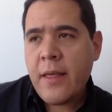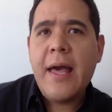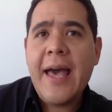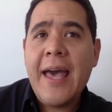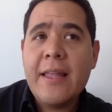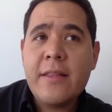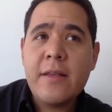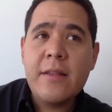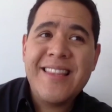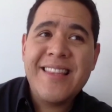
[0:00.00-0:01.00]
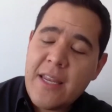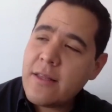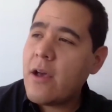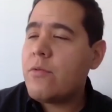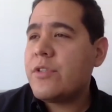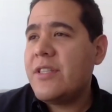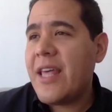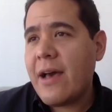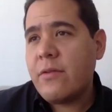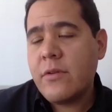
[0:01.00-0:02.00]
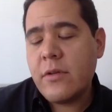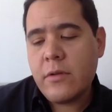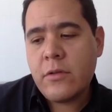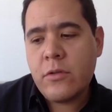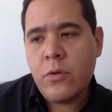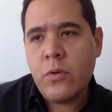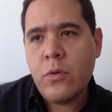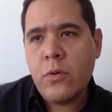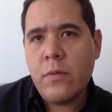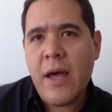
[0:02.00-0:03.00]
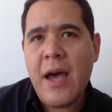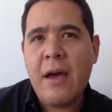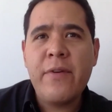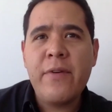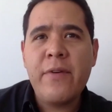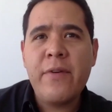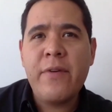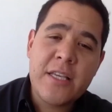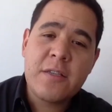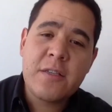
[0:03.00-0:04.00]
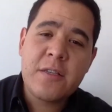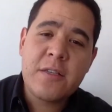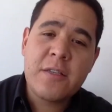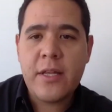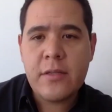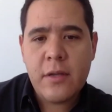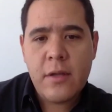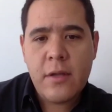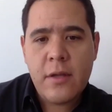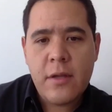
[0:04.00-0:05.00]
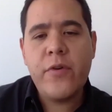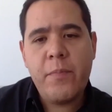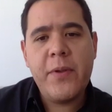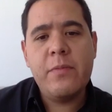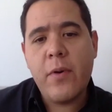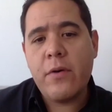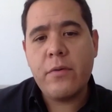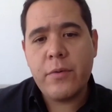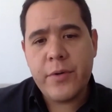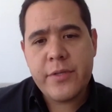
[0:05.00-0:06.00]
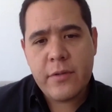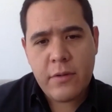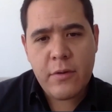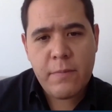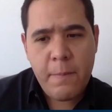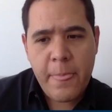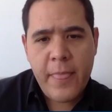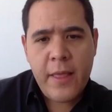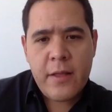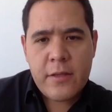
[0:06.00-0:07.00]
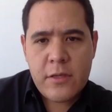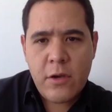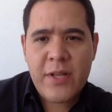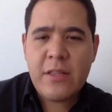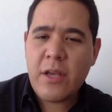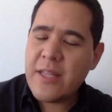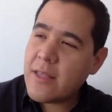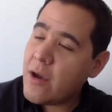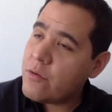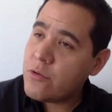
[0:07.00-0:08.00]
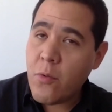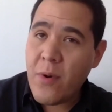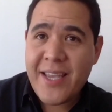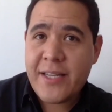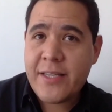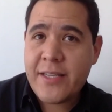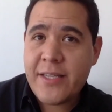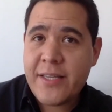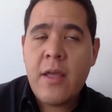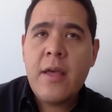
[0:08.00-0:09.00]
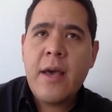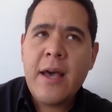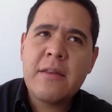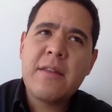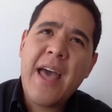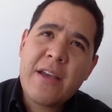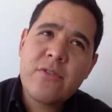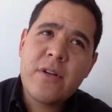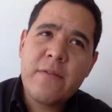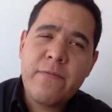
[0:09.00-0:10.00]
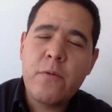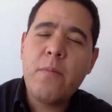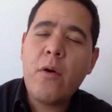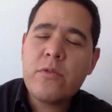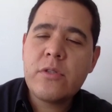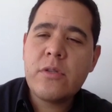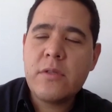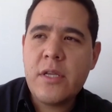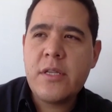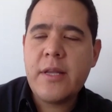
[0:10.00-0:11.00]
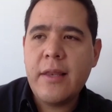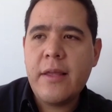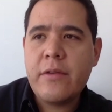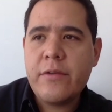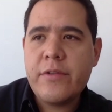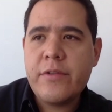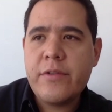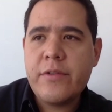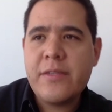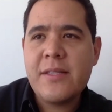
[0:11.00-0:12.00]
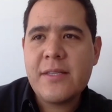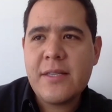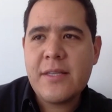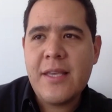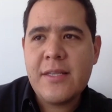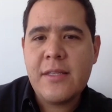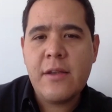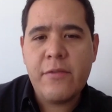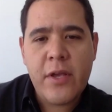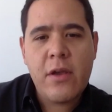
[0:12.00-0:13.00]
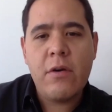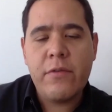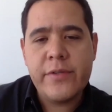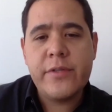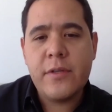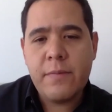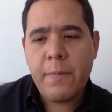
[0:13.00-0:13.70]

And then it goes down to around 6% for repeat borrowers, So it goes way down. And actually, for most digital lenders, the business is in the recurrency,